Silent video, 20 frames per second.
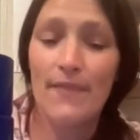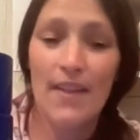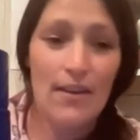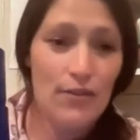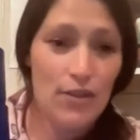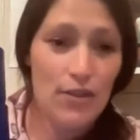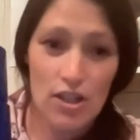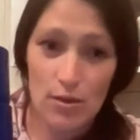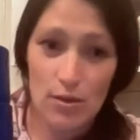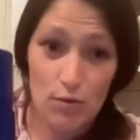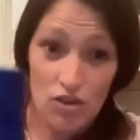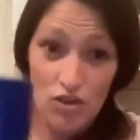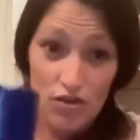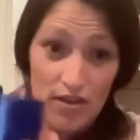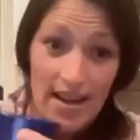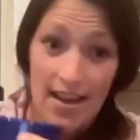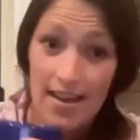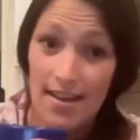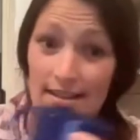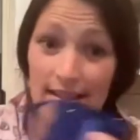if you just want to
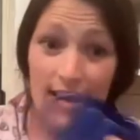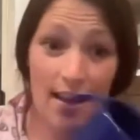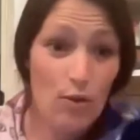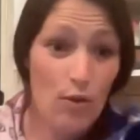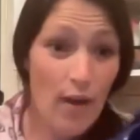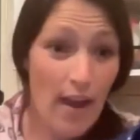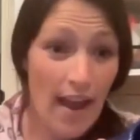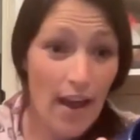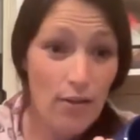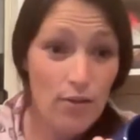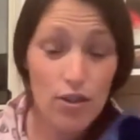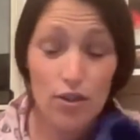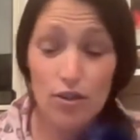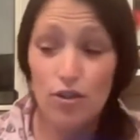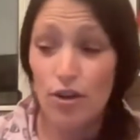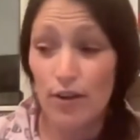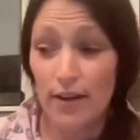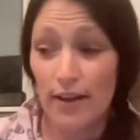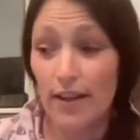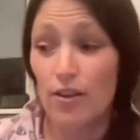drink out of these at your house, you
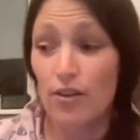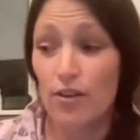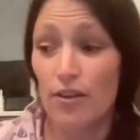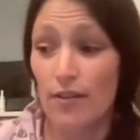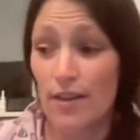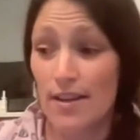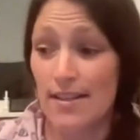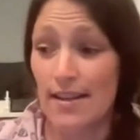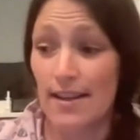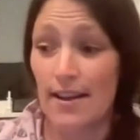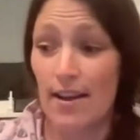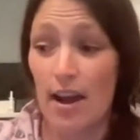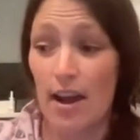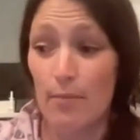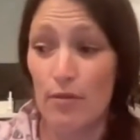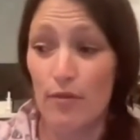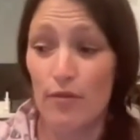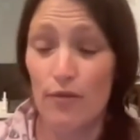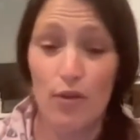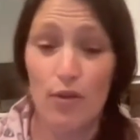totally could. Obviously I
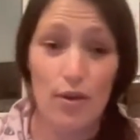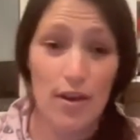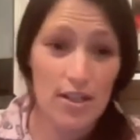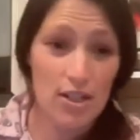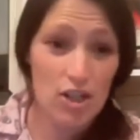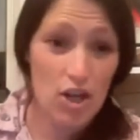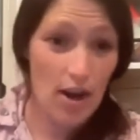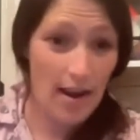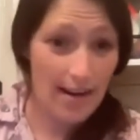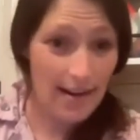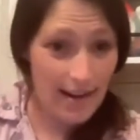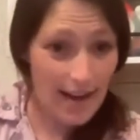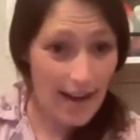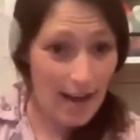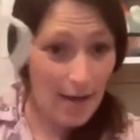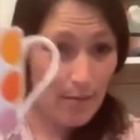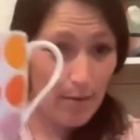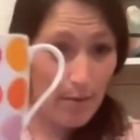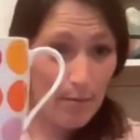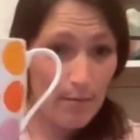prefer a China cup,
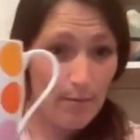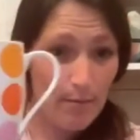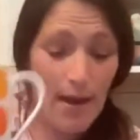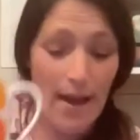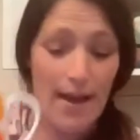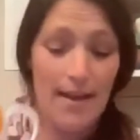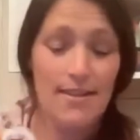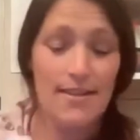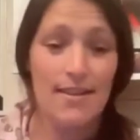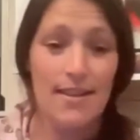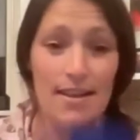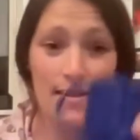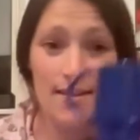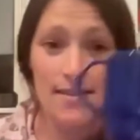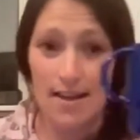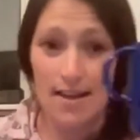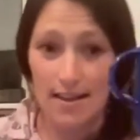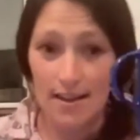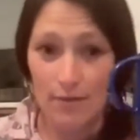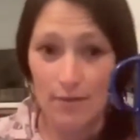but there's
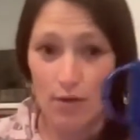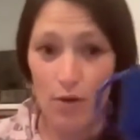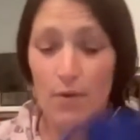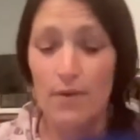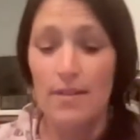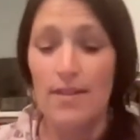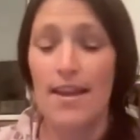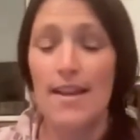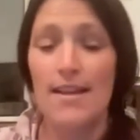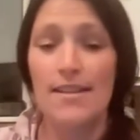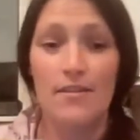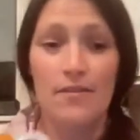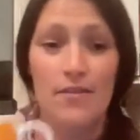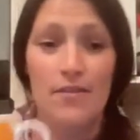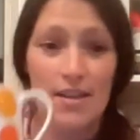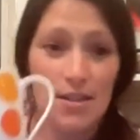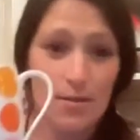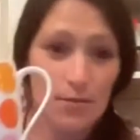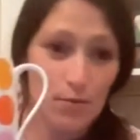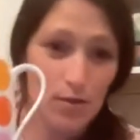nothing wrong with these. If
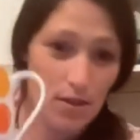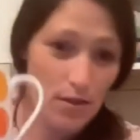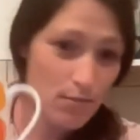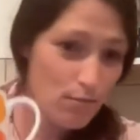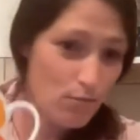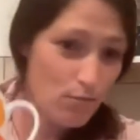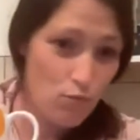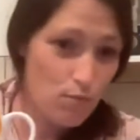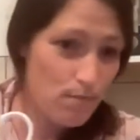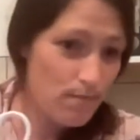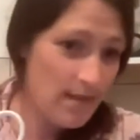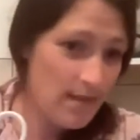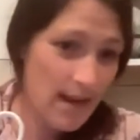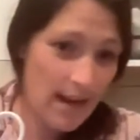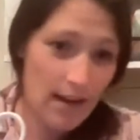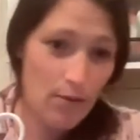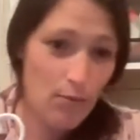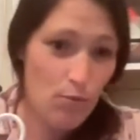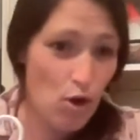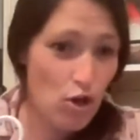this was
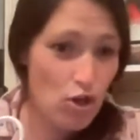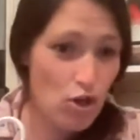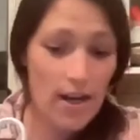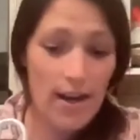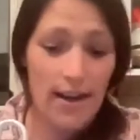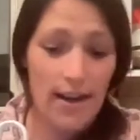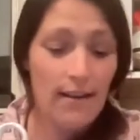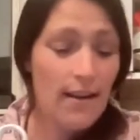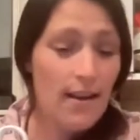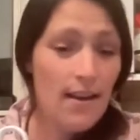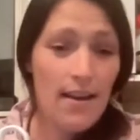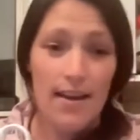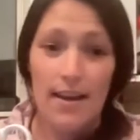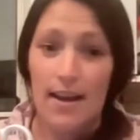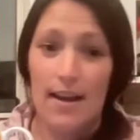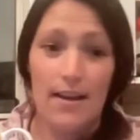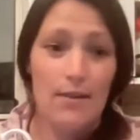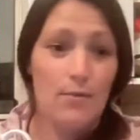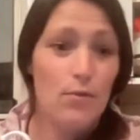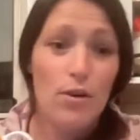needed washing
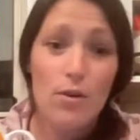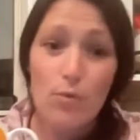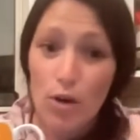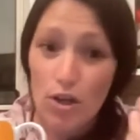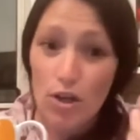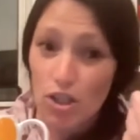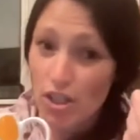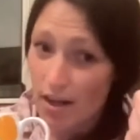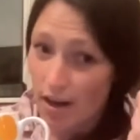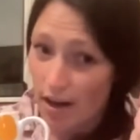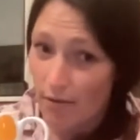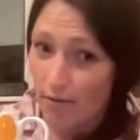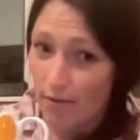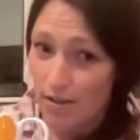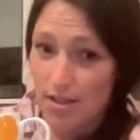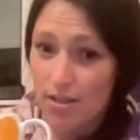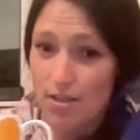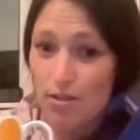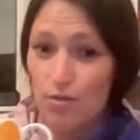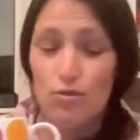and I didn't want to wash it, I would
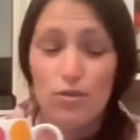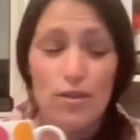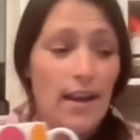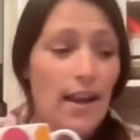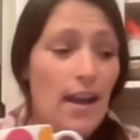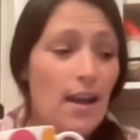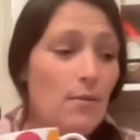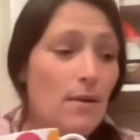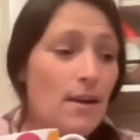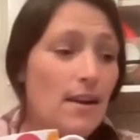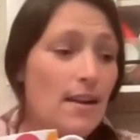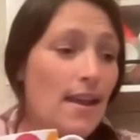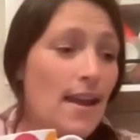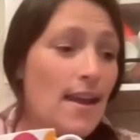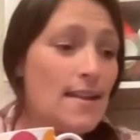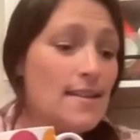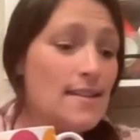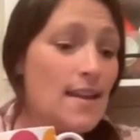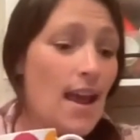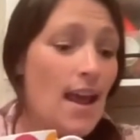still drink out of one of
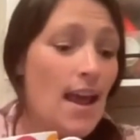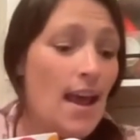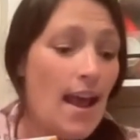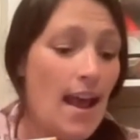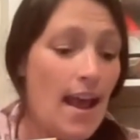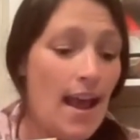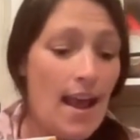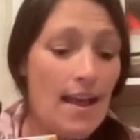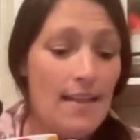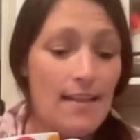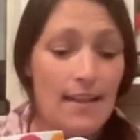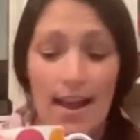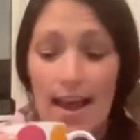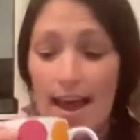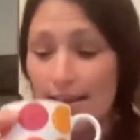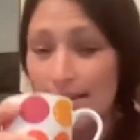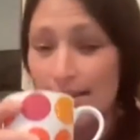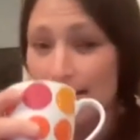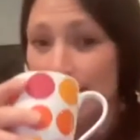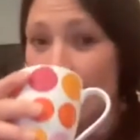these. And the
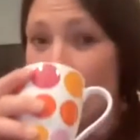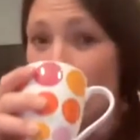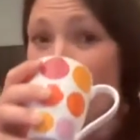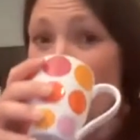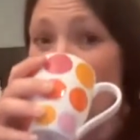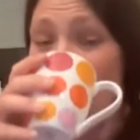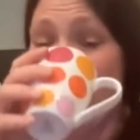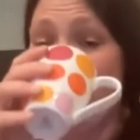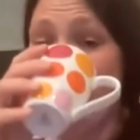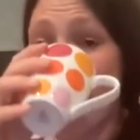last thing,